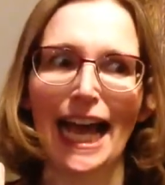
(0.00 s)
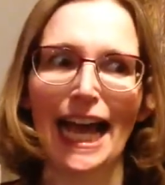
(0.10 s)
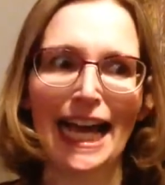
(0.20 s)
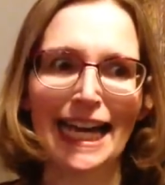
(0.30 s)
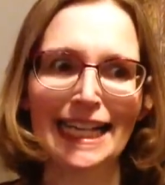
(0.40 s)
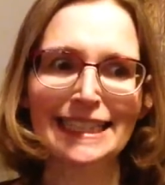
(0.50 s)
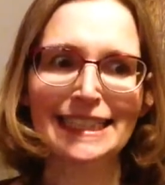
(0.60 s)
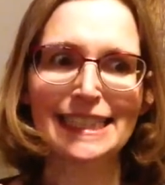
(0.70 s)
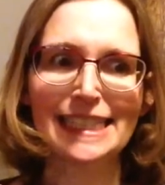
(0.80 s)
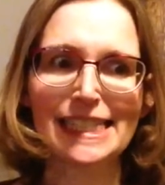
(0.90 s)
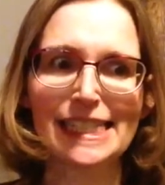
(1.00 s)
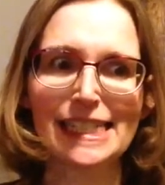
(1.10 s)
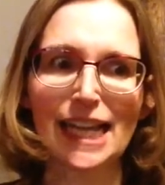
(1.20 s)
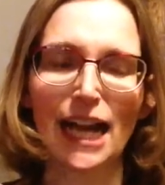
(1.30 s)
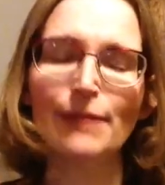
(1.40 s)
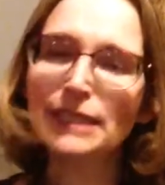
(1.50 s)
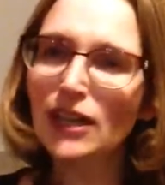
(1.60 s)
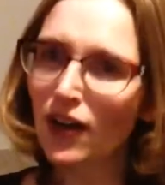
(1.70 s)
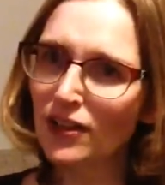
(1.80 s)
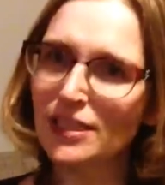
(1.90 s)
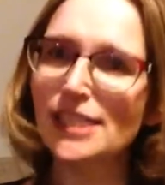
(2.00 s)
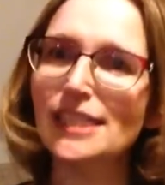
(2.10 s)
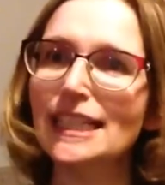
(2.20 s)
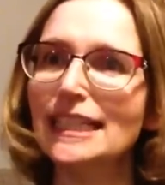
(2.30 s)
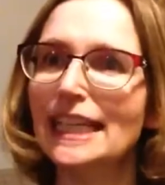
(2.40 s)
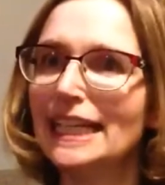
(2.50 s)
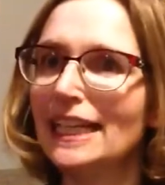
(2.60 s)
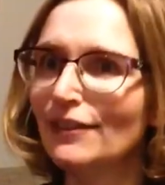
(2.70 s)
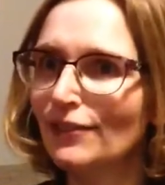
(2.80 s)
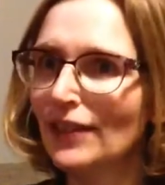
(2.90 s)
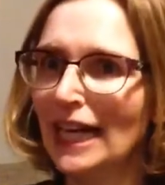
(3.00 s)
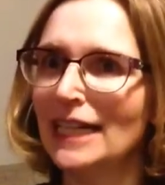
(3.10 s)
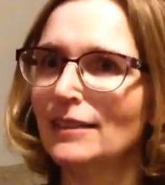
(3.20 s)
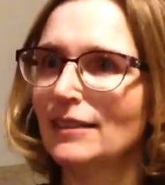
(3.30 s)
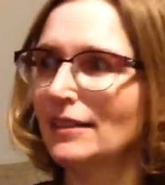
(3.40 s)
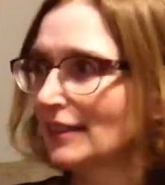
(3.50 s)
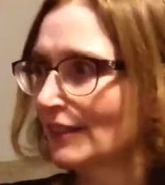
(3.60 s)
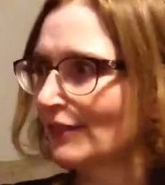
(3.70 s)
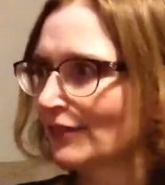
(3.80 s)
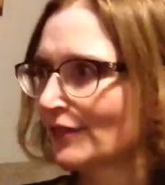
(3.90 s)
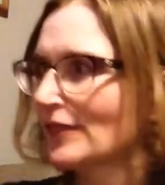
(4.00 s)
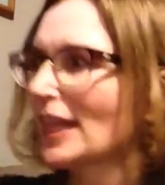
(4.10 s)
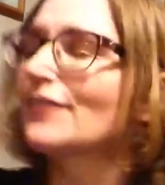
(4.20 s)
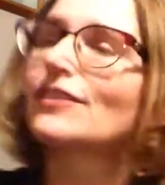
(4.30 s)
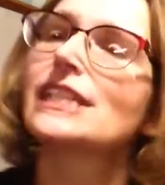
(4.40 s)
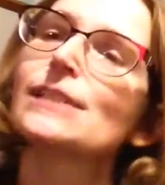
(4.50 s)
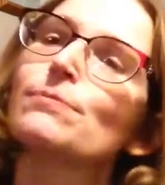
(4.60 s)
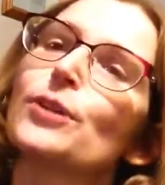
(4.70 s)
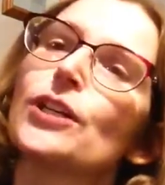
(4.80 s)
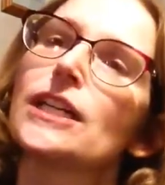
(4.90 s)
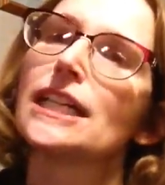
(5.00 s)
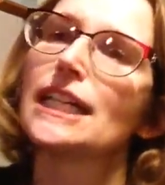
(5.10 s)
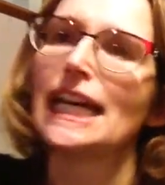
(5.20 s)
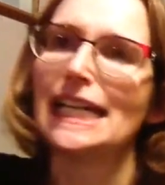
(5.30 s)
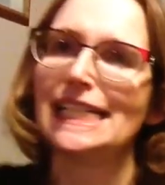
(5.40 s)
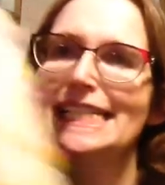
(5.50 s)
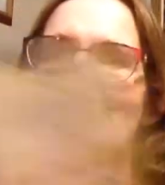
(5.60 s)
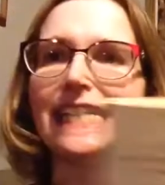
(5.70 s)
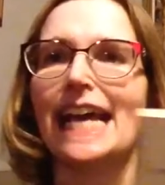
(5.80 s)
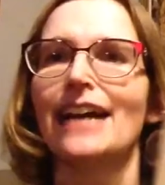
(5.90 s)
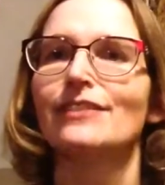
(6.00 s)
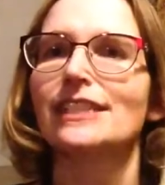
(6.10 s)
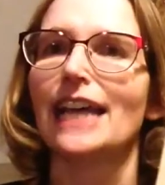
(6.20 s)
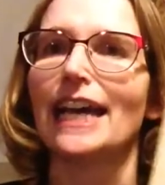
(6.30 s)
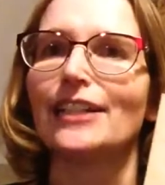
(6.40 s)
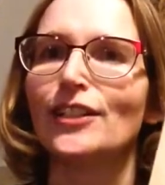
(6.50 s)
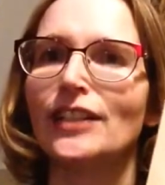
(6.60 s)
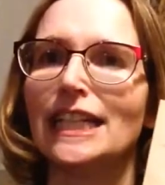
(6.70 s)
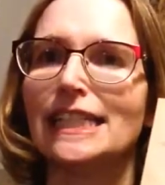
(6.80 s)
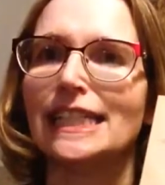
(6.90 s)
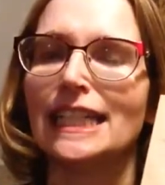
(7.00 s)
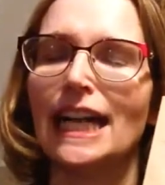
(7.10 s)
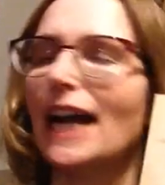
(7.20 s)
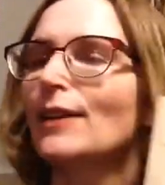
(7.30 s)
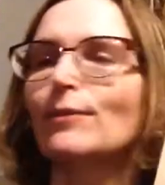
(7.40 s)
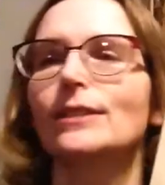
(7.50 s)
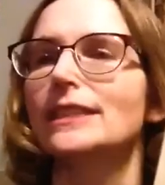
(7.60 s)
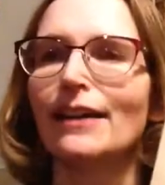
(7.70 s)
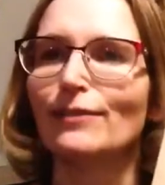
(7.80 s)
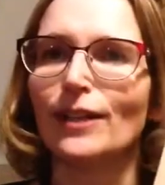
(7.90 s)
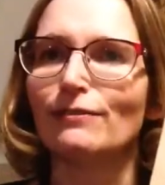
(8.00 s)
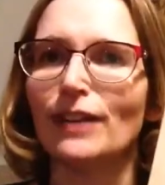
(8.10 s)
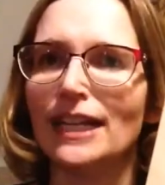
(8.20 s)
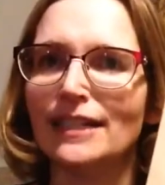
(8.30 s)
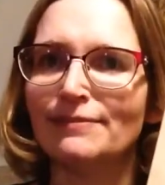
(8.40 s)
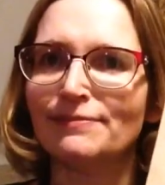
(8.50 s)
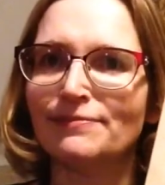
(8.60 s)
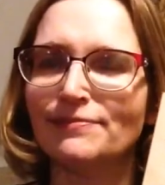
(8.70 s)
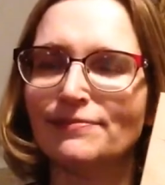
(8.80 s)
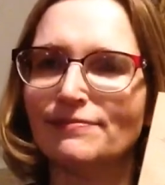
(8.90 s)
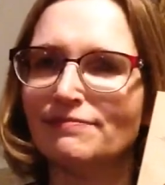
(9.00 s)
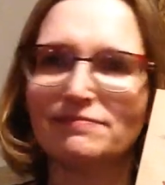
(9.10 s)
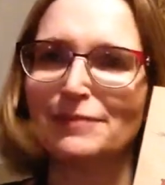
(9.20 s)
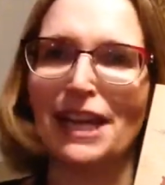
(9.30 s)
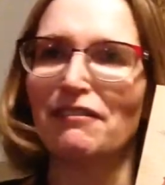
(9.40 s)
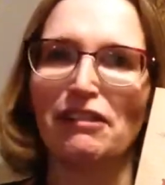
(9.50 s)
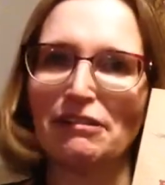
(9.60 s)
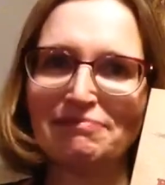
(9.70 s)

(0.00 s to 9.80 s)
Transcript: And I mean, honestly, like, if this book didn't have the title that it did, I would never have read it. Never.